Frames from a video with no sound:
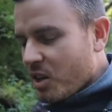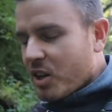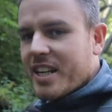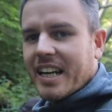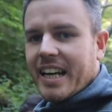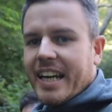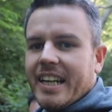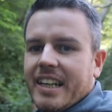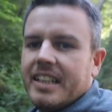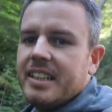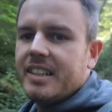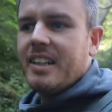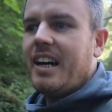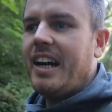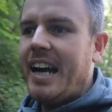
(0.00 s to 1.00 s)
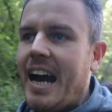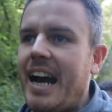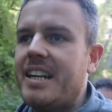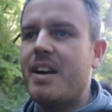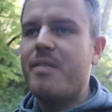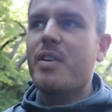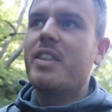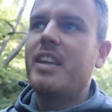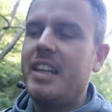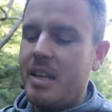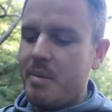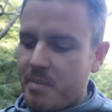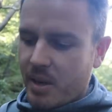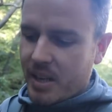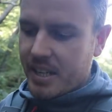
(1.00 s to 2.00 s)
Luckily, I had everything
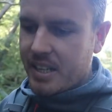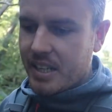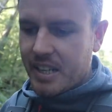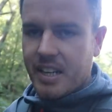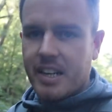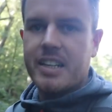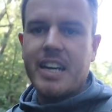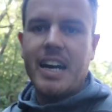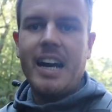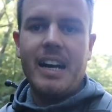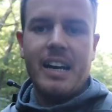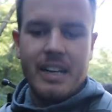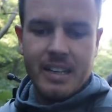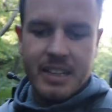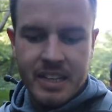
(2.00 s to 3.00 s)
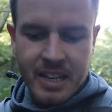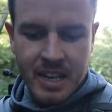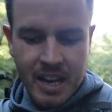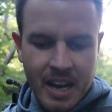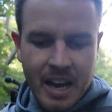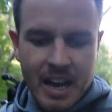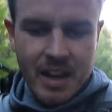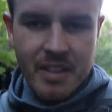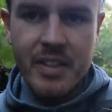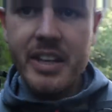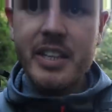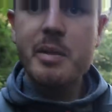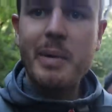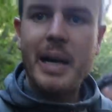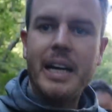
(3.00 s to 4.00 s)
in my car. And
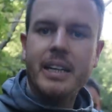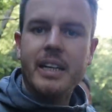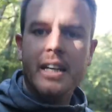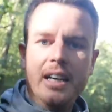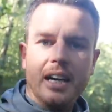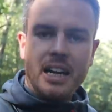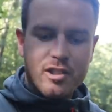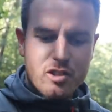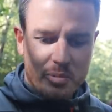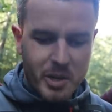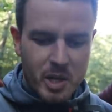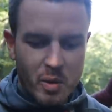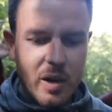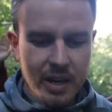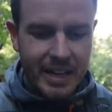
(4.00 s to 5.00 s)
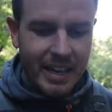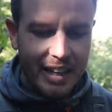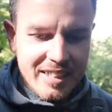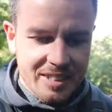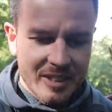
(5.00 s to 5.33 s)
this man, Andrew Maguire.